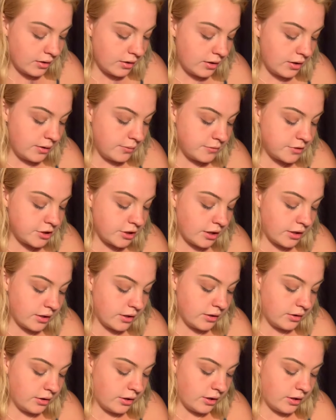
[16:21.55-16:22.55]
keep chugging
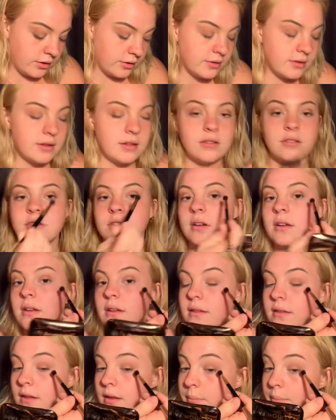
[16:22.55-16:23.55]
along, still trying to
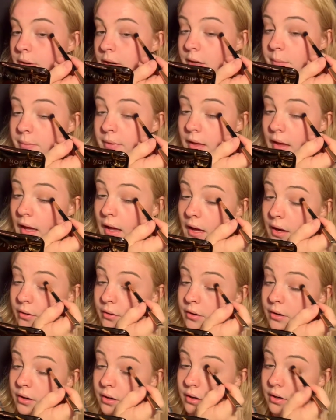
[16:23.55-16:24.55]
deepen up the
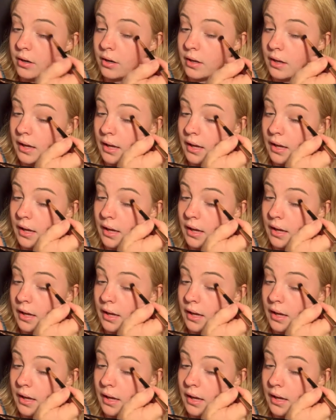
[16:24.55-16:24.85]
outer